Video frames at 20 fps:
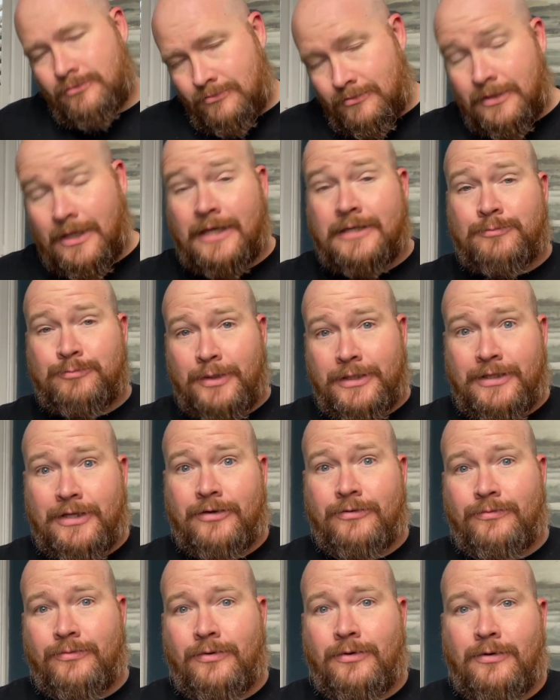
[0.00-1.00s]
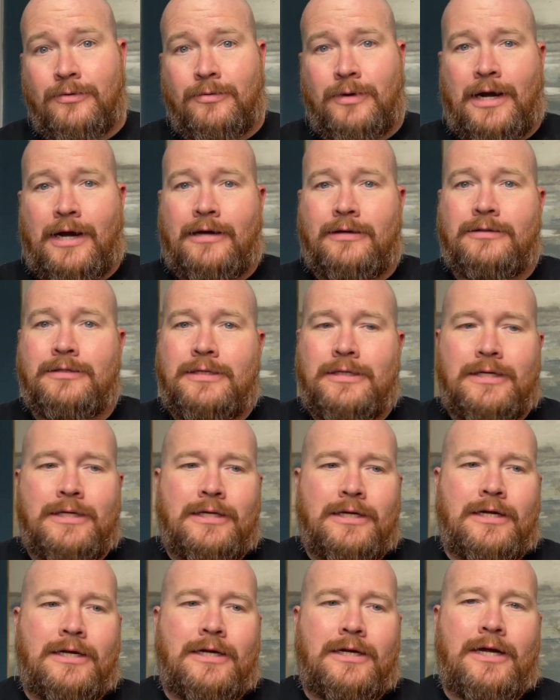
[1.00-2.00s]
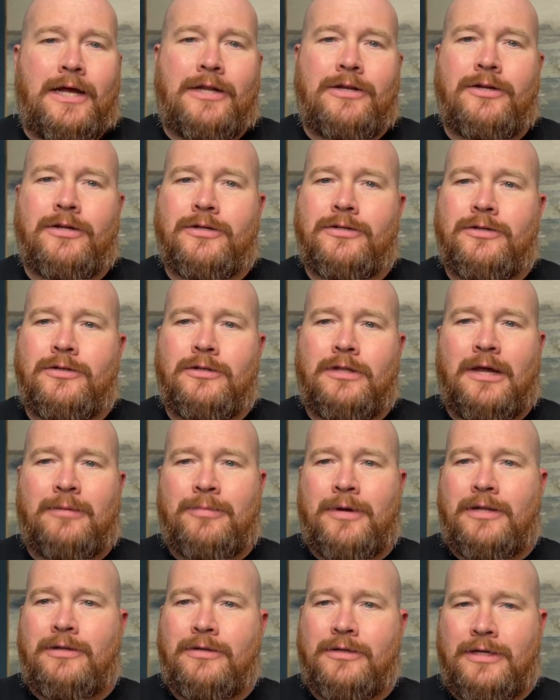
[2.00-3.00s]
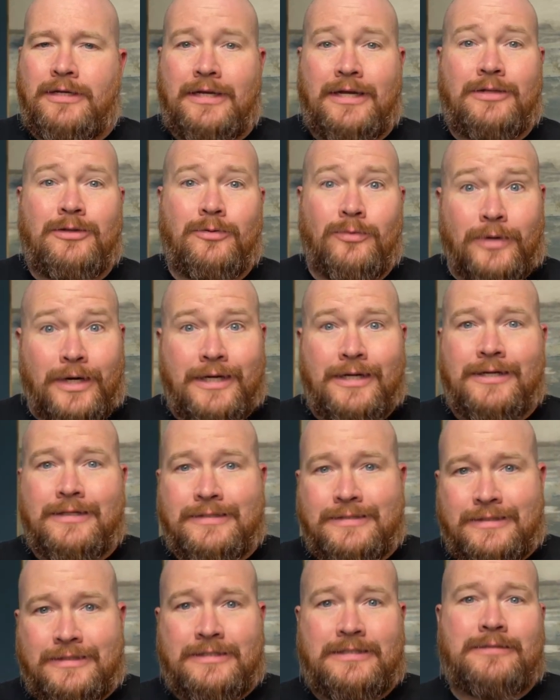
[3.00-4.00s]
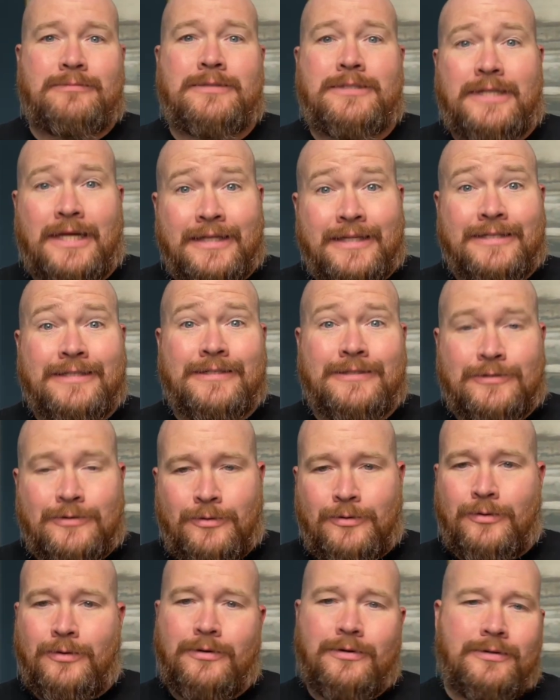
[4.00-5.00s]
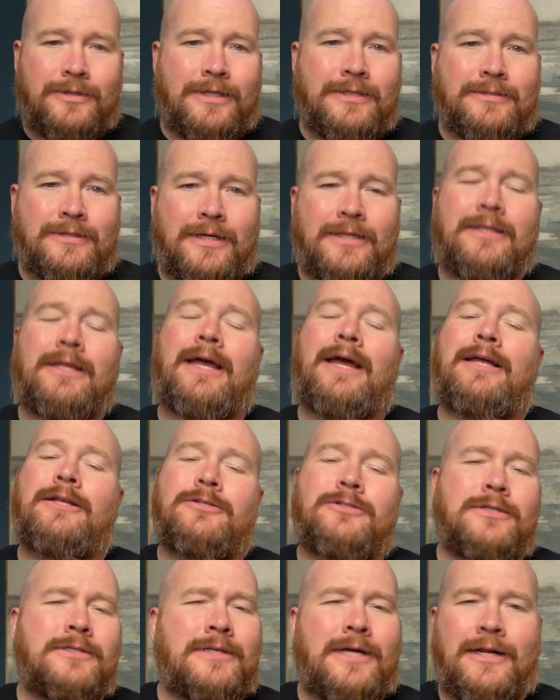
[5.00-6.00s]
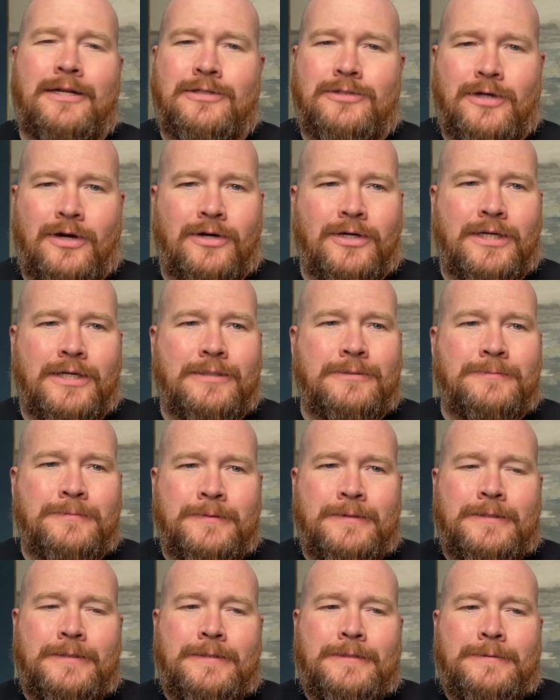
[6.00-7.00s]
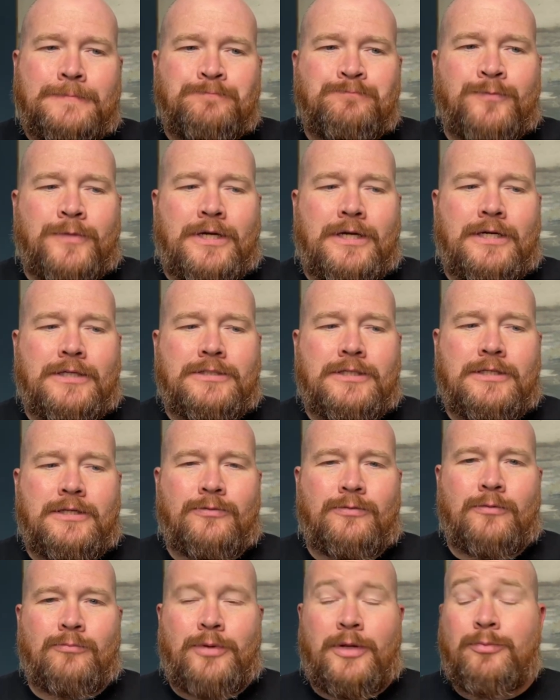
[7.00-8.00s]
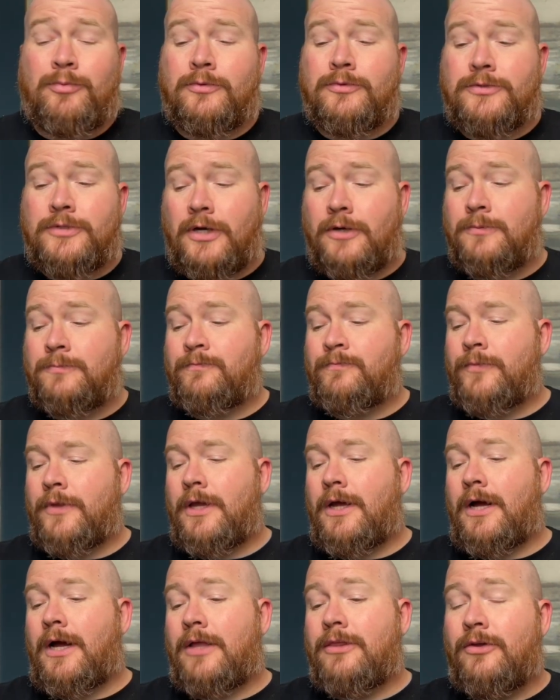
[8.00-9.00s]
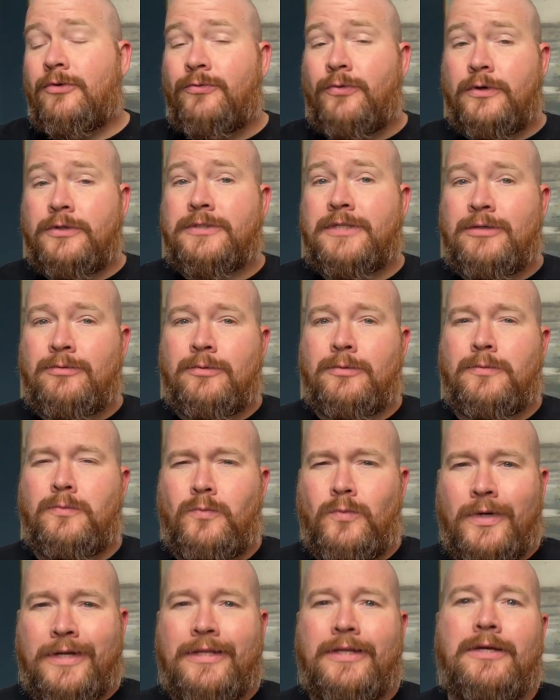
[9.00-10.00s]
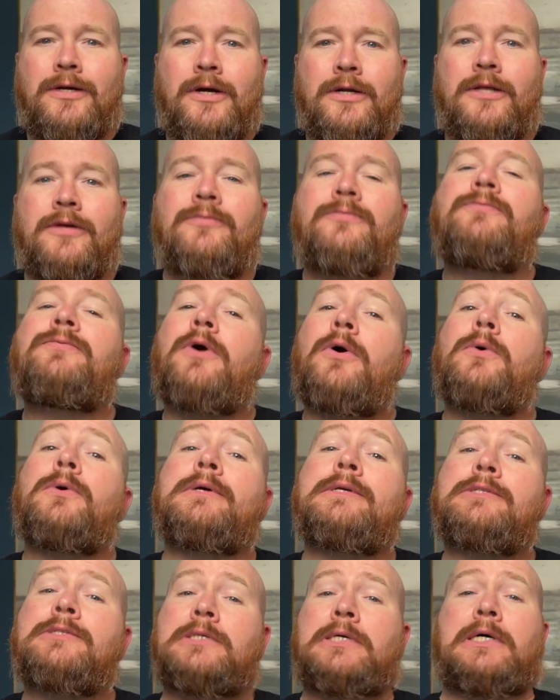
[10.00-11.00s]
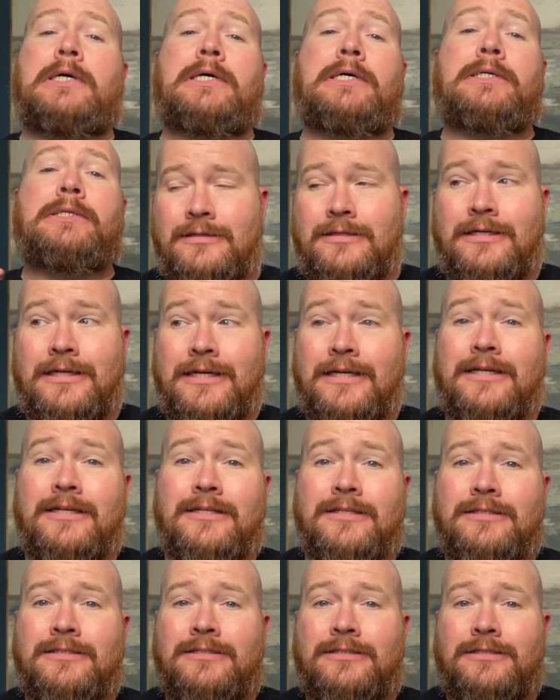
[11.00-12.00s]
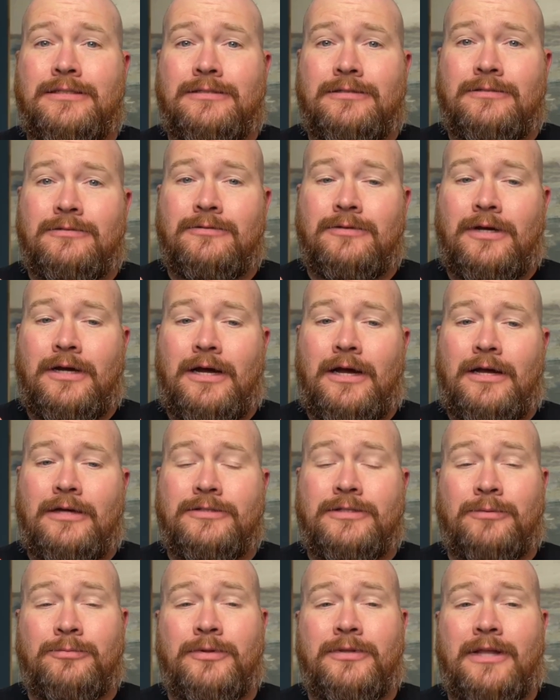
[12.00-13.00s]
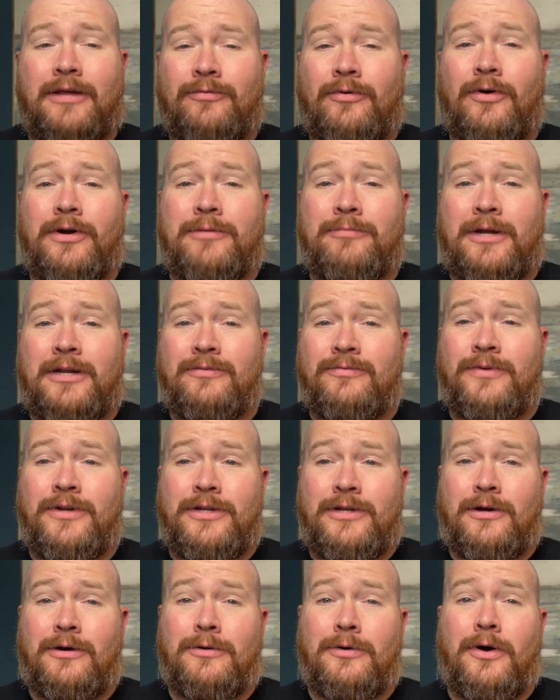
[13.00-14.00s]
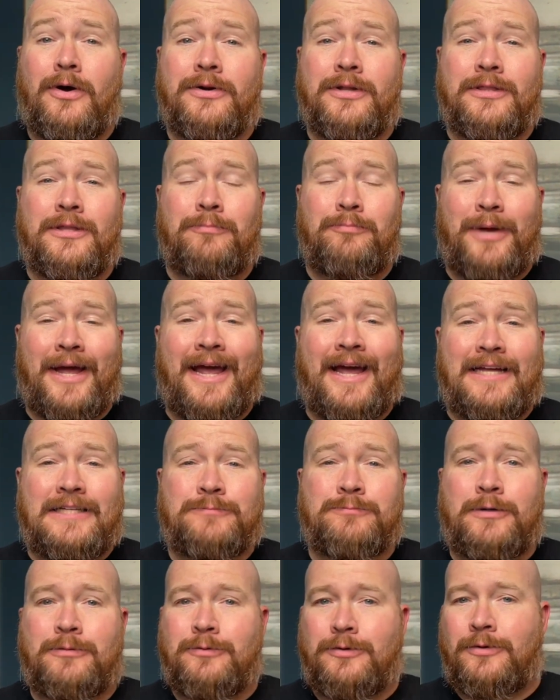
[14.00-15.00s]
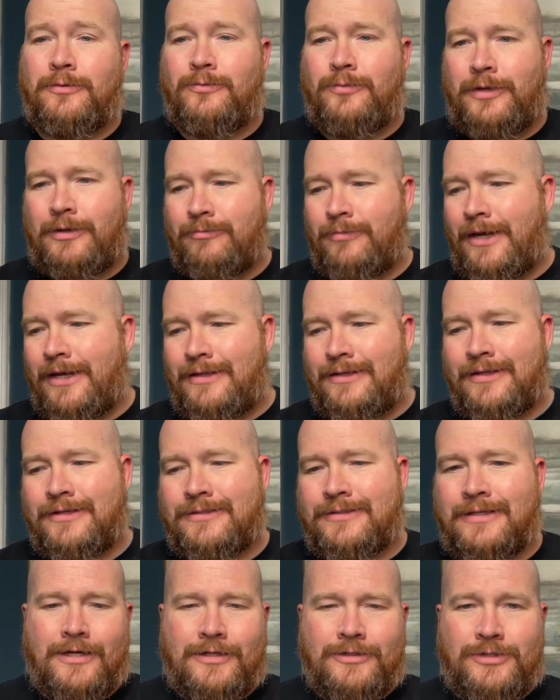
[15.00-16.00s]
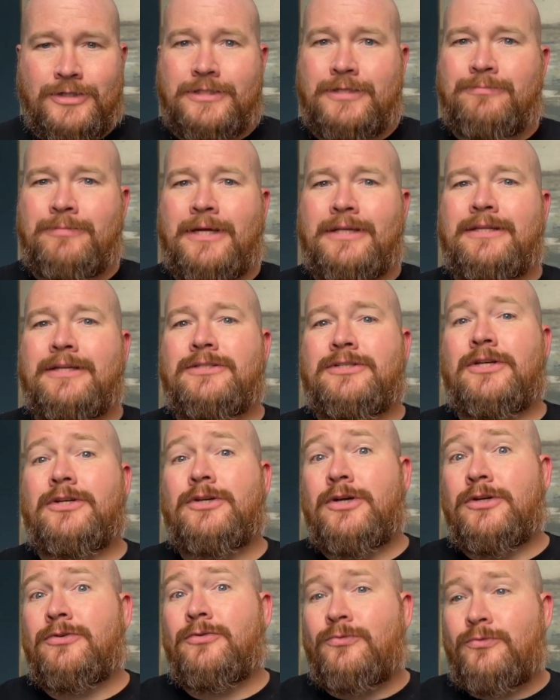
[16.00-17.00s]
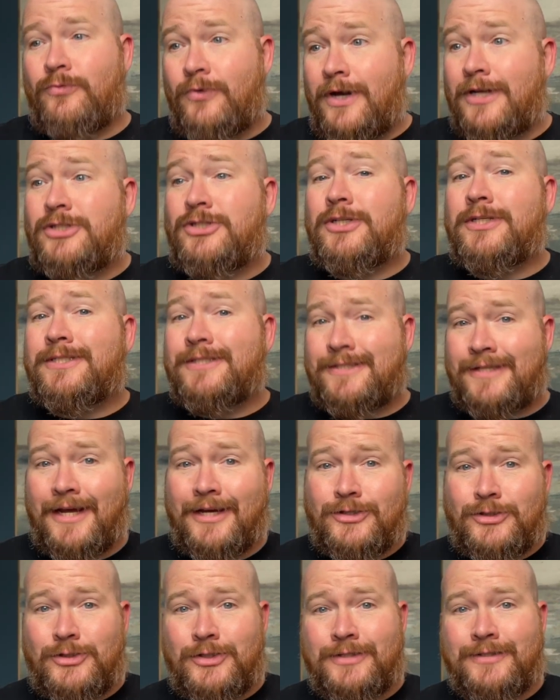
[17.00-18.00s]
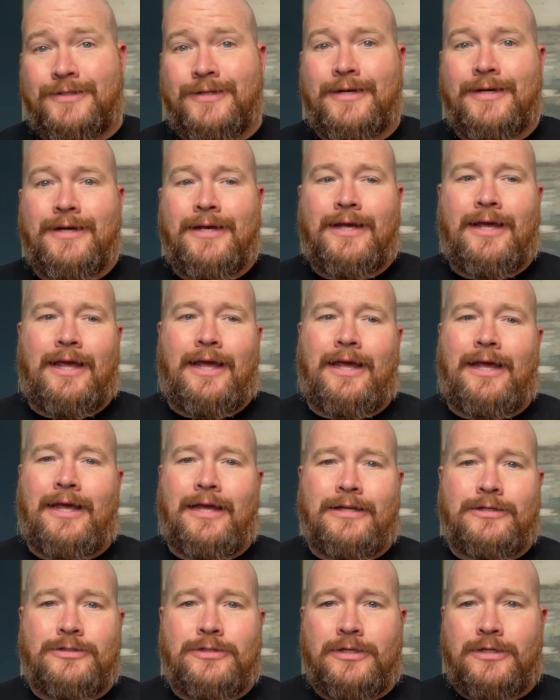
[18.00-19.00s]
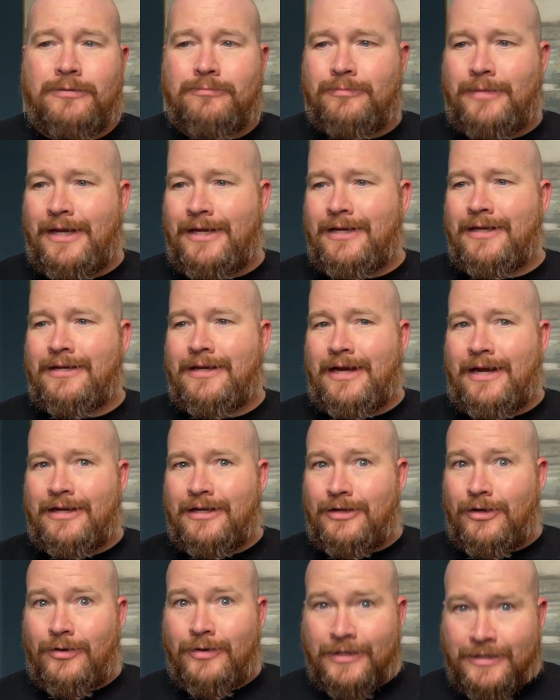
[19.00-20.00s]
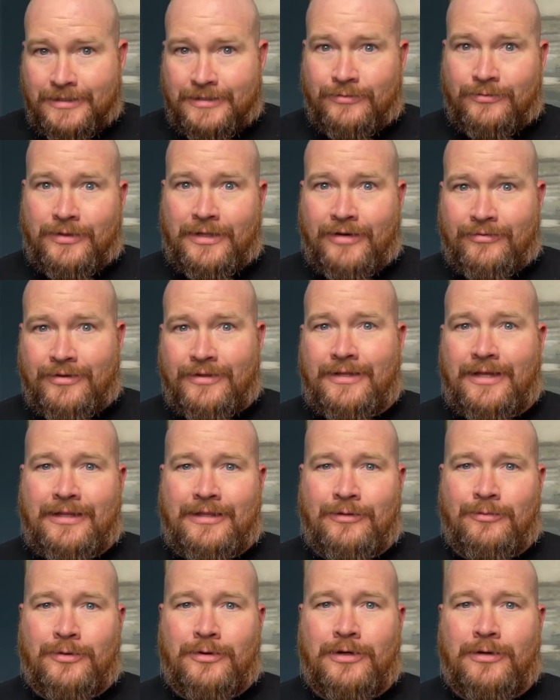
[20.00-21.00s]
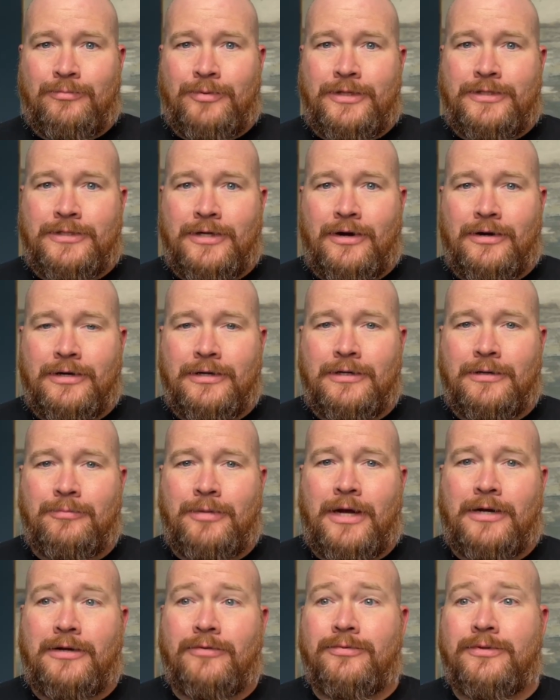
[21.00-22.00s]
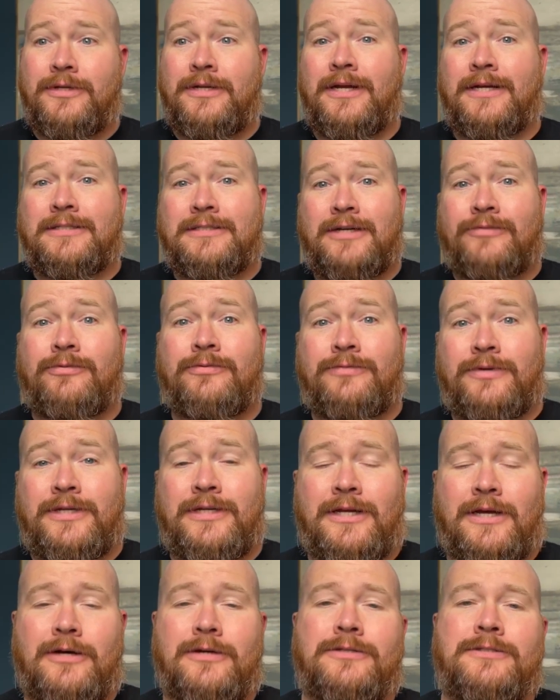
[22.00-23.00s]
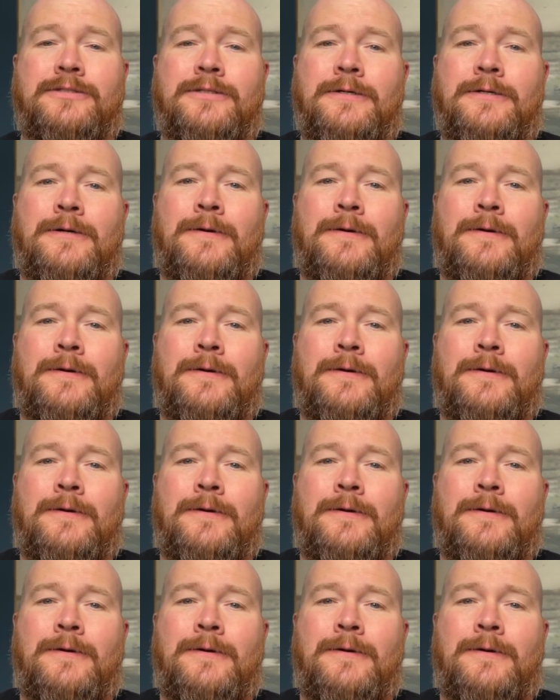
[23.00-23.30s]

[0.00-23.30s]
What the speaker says: has been there for a while. And you can do that by looking at the ranking system inside the Discord and things like that, and just kind of talking to different people. So the first thing we're really going to focus on is something that I've already made a video on in the past, but I'm going to remake this just to make this a good fresh section and to make it kind of cohesive with everything that we're going to be talking about over the next several videos.